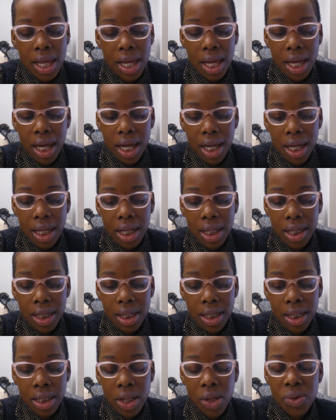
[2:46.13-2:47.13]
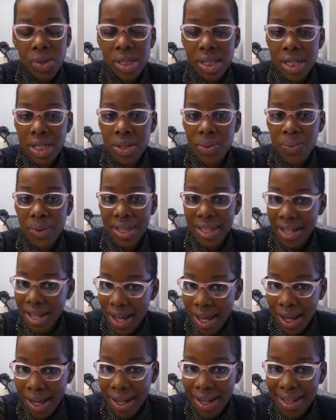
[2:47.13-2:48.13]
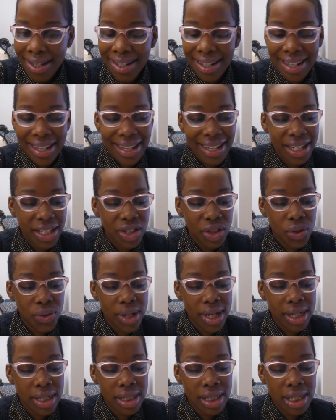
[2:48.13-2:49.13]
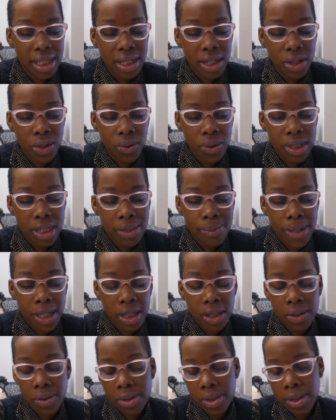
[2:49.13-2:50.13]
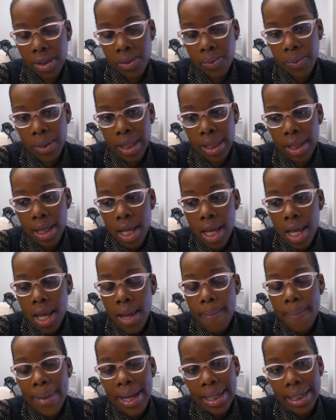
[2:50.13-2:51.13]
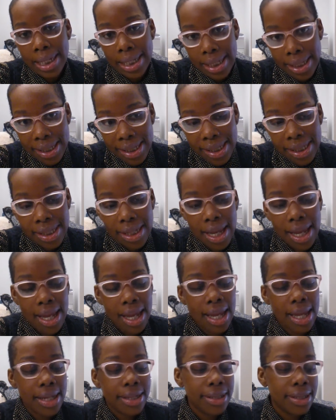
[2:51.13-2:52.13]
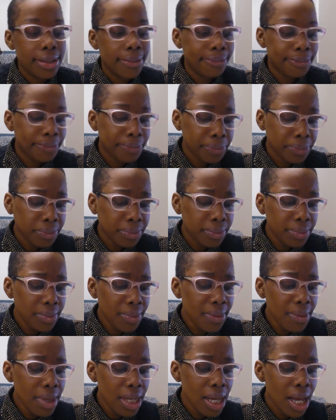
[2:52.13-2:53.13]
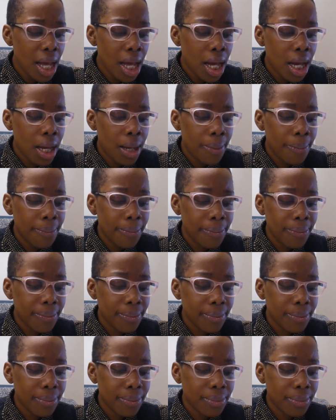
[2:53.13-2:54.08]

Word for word: Uh, closeness with God and trying to increase my closeness with my kids and um,